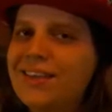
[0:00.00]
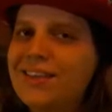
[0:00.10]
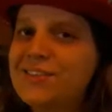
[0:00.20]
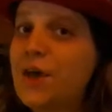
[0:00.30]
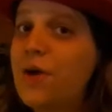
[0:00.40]

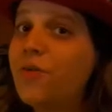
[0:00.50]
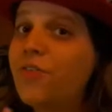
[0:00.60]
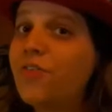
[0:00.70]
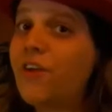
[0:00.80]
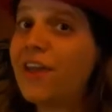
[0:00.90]
So,
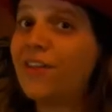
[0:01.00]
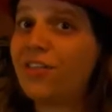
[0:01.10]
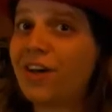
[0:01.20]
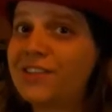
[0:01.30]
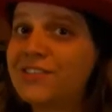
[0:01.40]
final
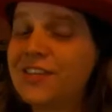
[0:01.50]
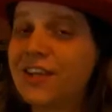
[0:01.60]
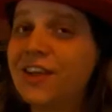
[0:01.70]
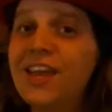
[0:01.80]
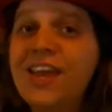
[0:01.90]
thoughts
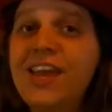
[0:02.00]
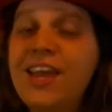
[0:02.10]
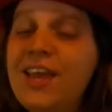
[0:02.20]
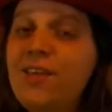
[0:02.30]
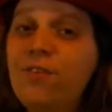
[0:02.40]
here.
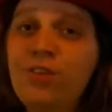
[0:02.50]
If